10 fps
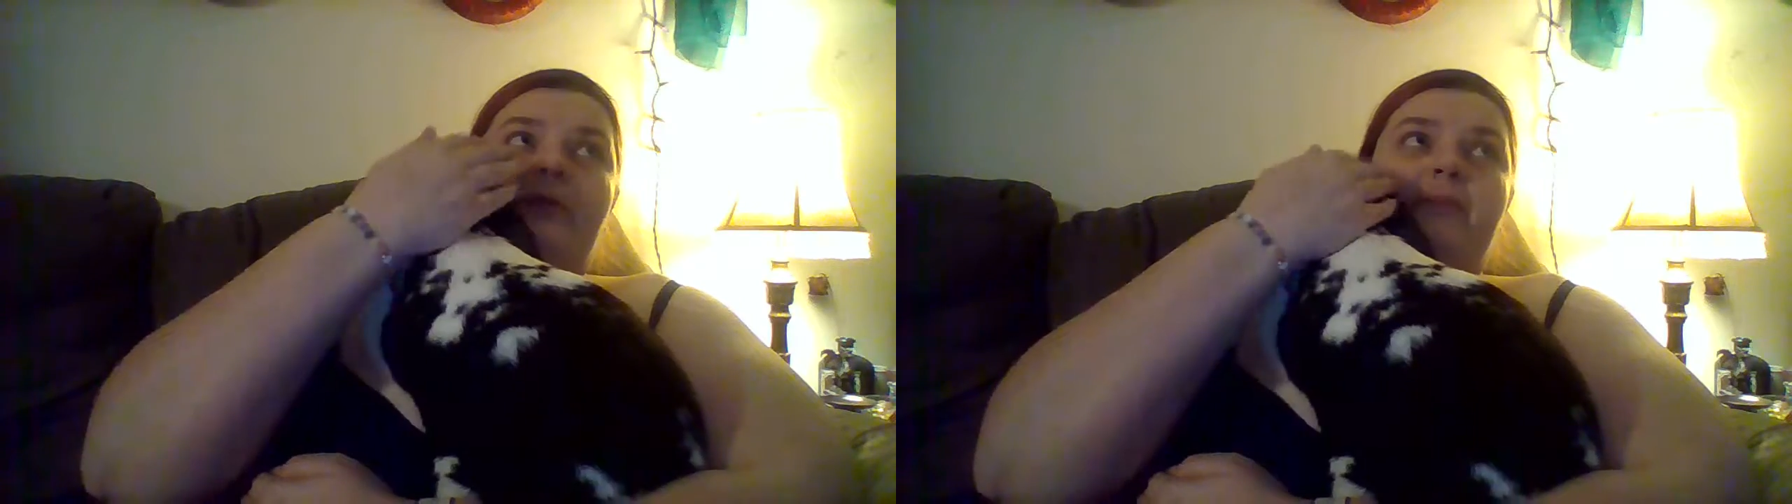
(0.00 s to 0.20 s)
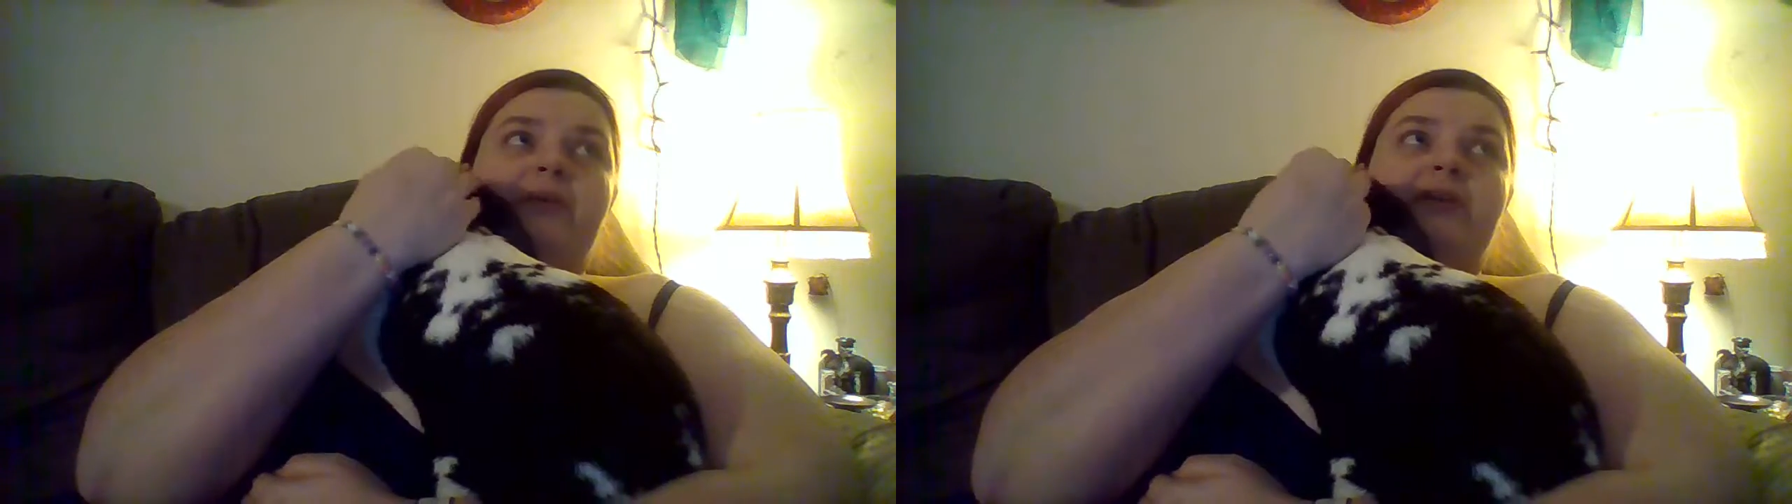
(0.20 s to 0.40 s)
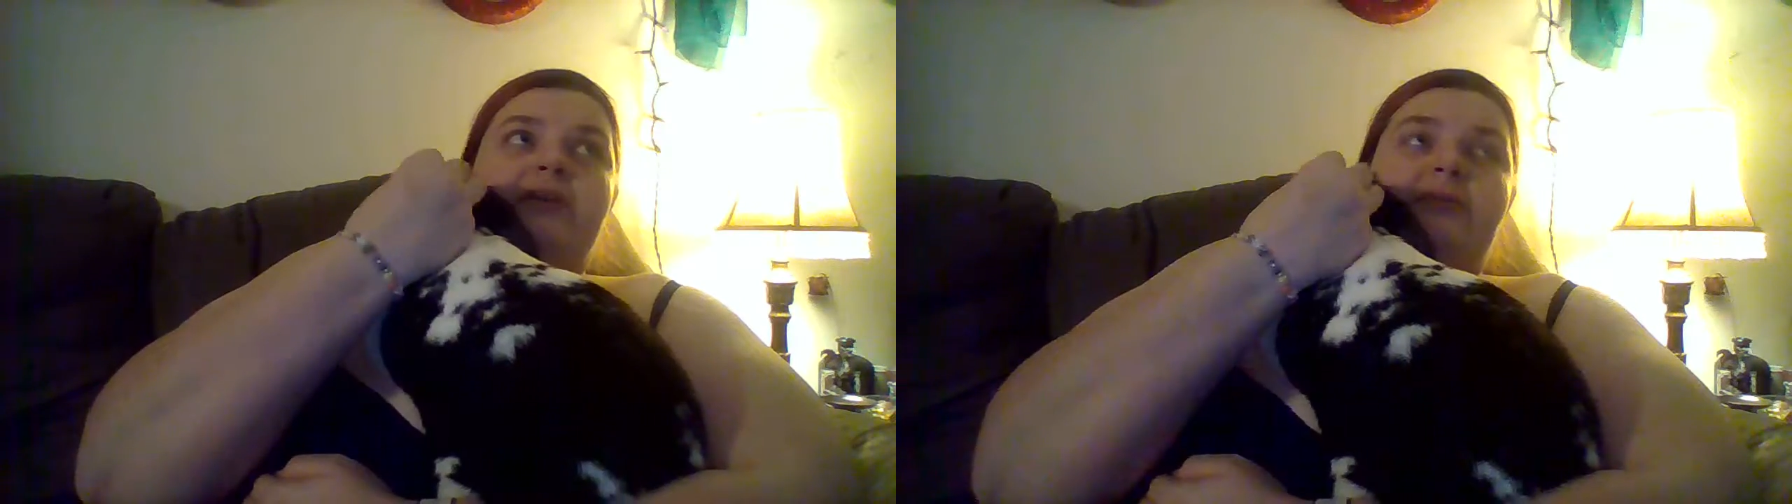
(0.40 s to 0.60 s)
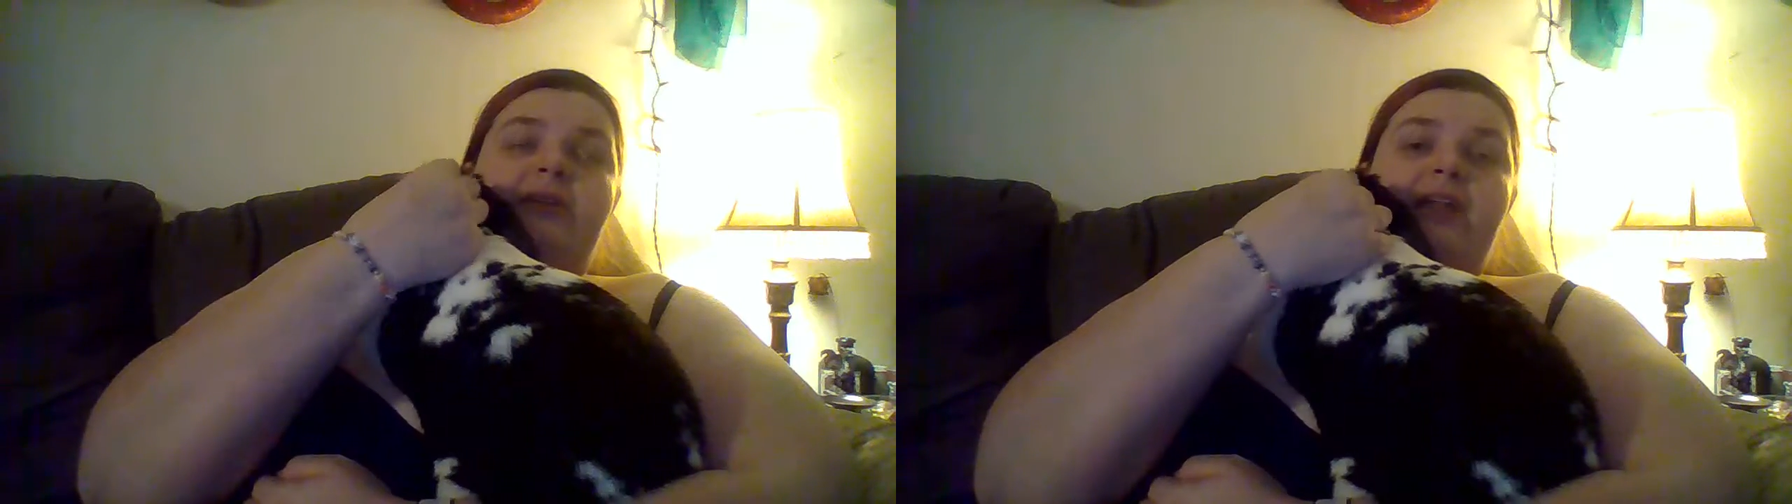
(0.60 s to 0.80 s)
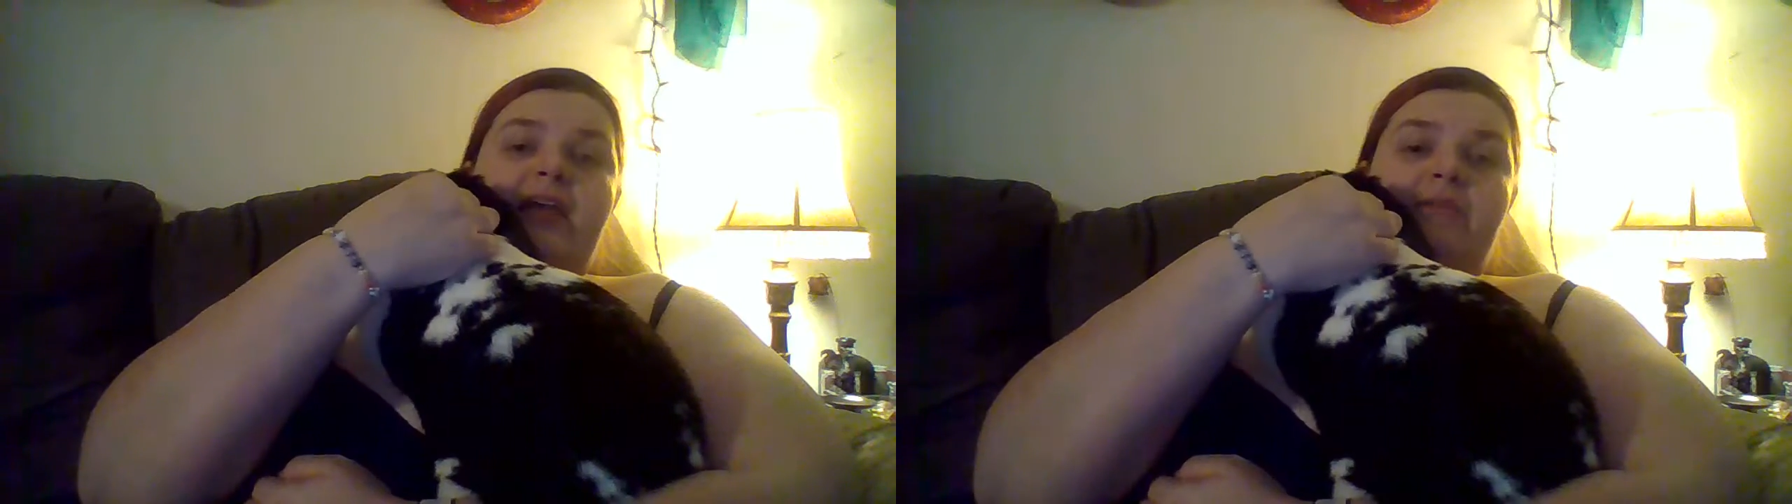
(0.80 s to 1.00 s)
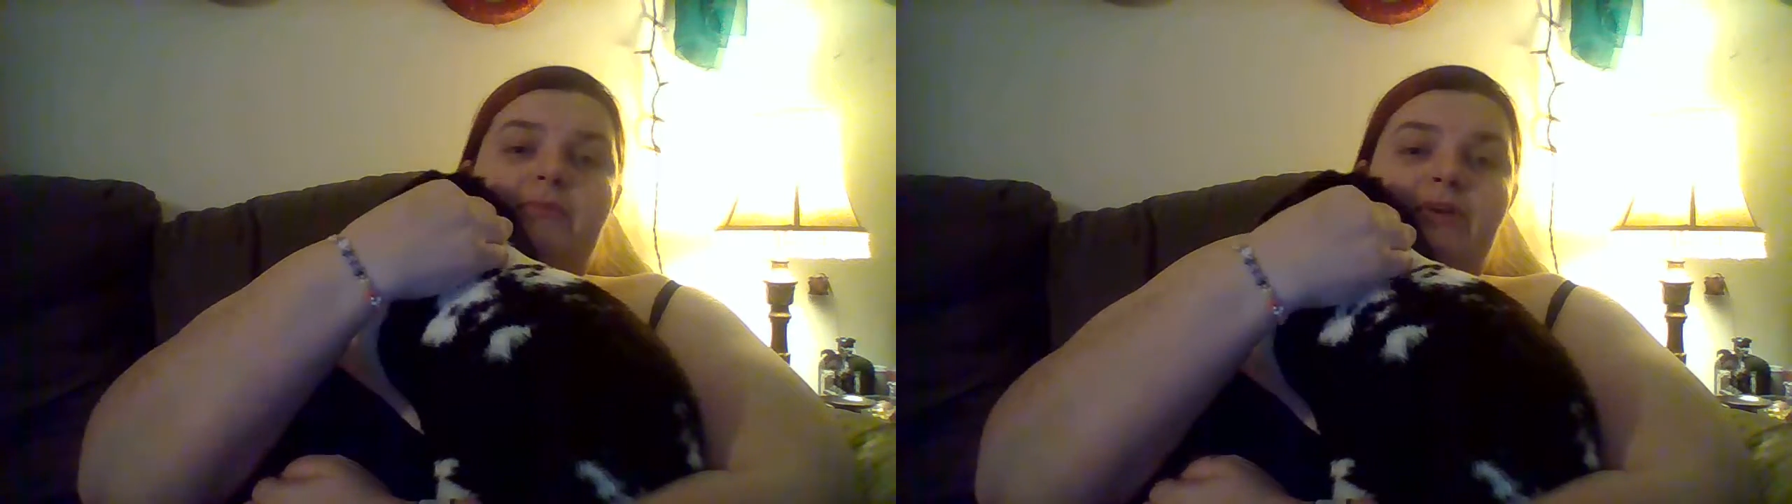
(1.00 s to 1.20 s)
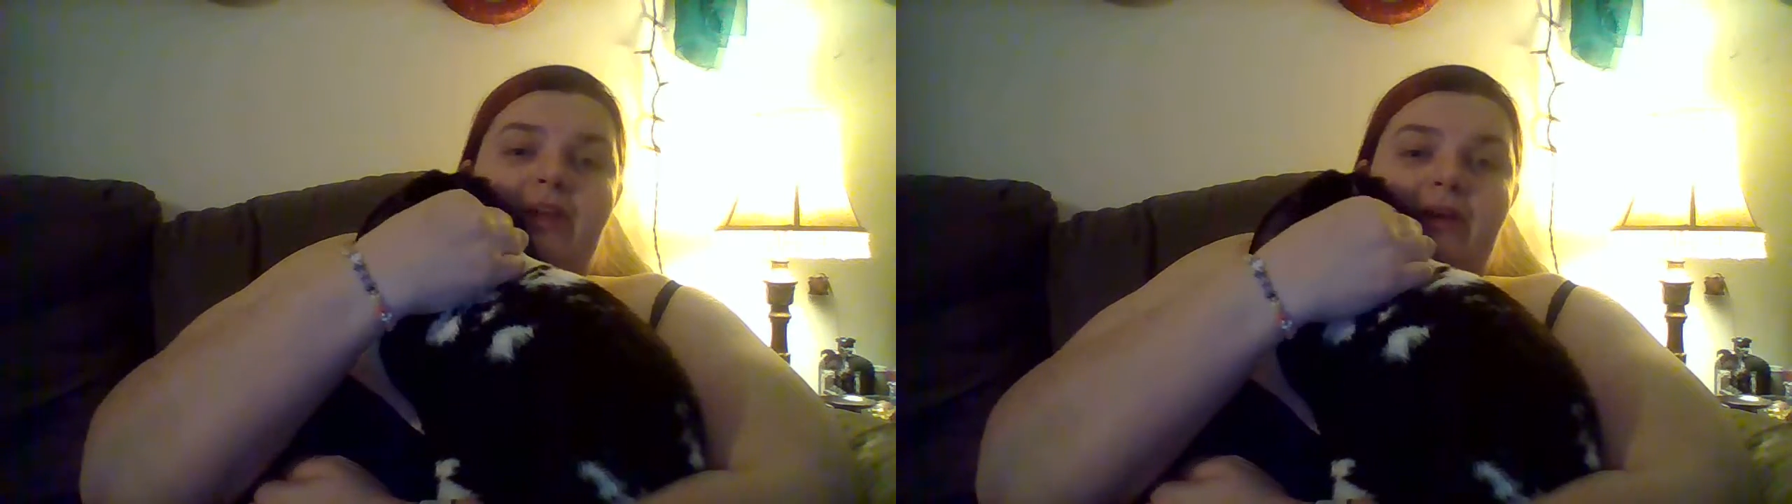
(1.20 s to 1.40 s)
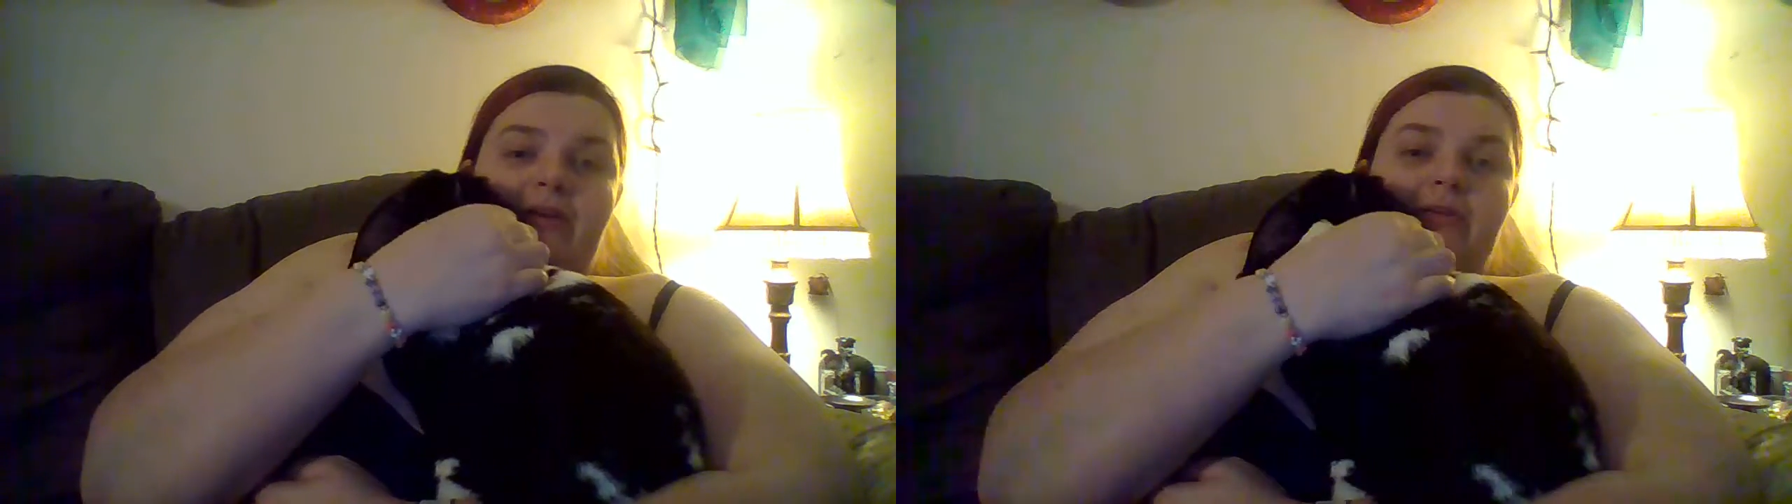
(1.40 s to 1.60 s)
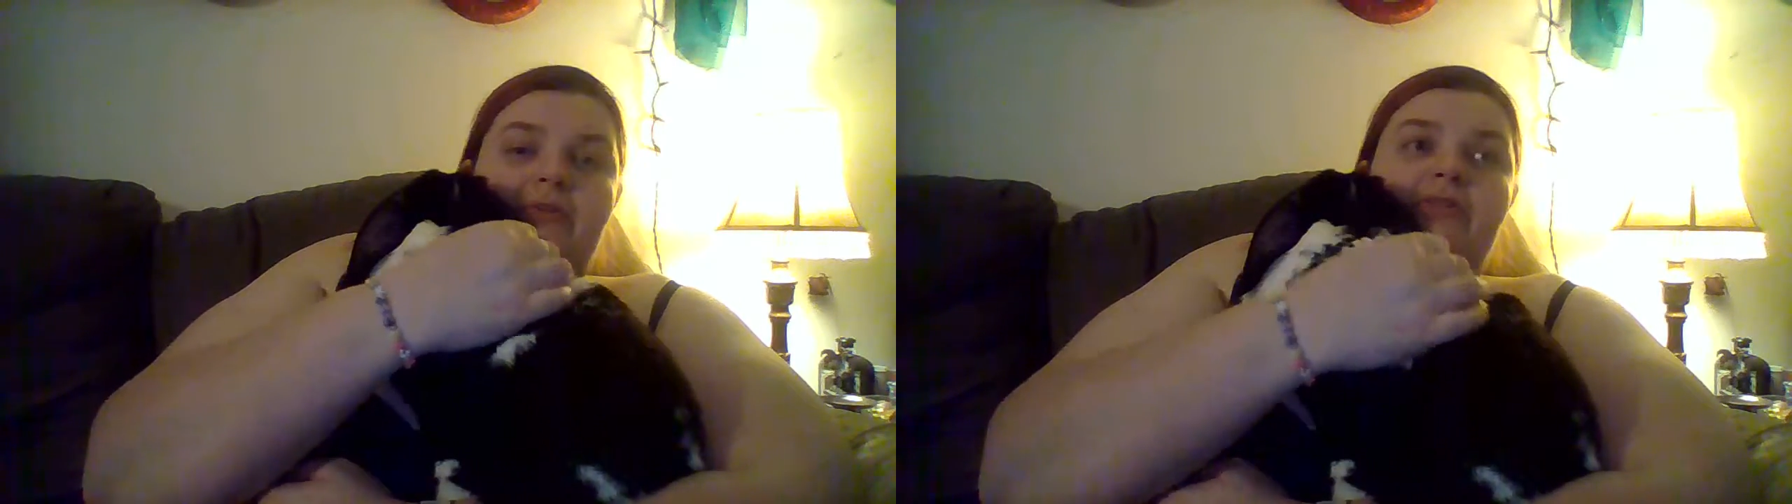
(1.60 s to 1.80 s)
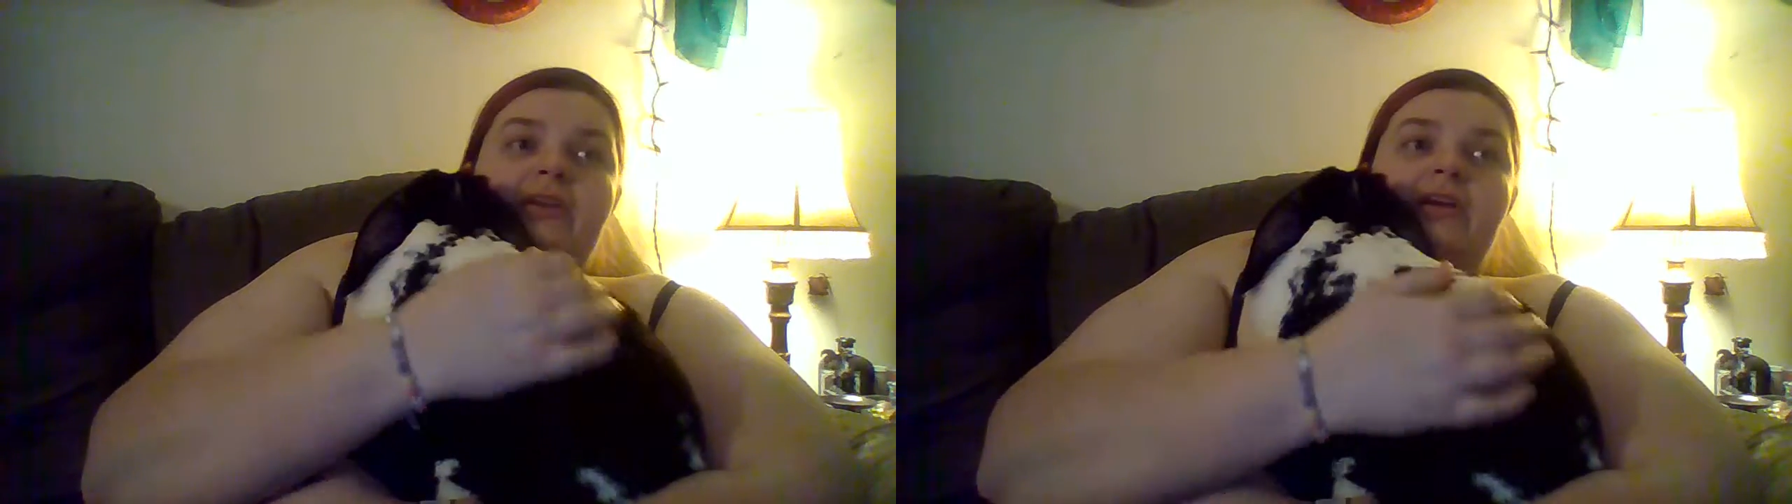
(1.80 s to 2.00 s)
by putting them in animal
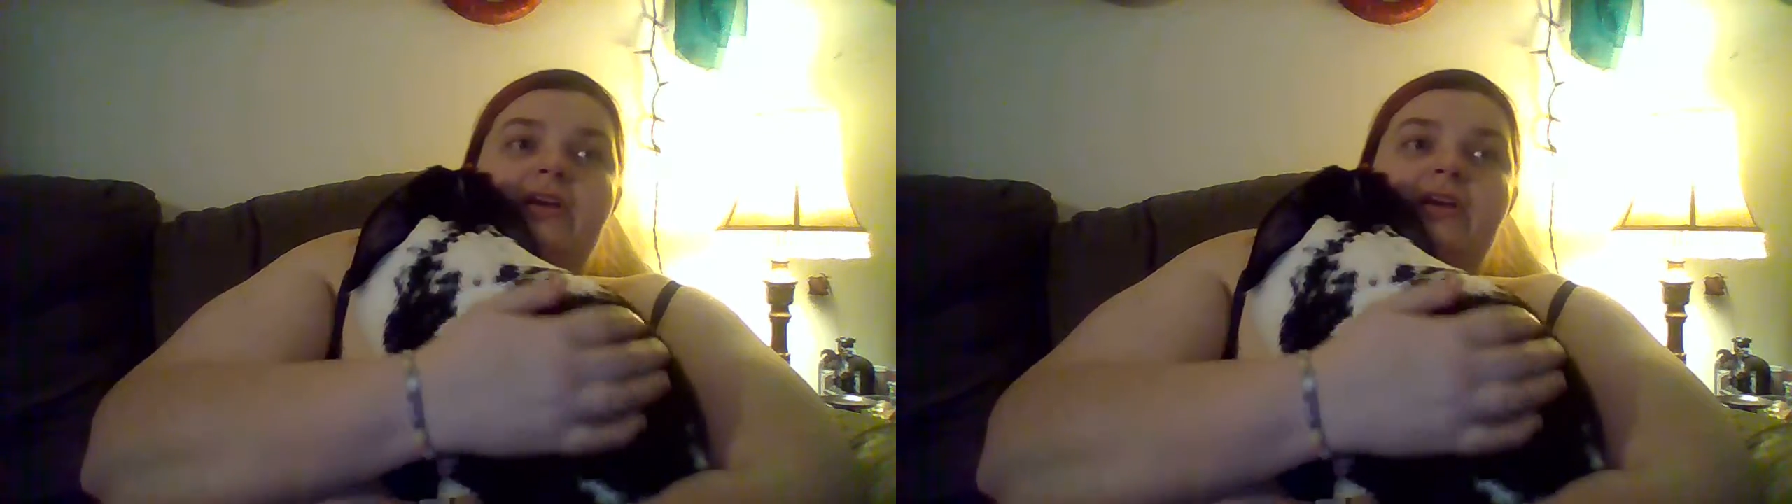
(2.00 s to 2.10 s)
carriers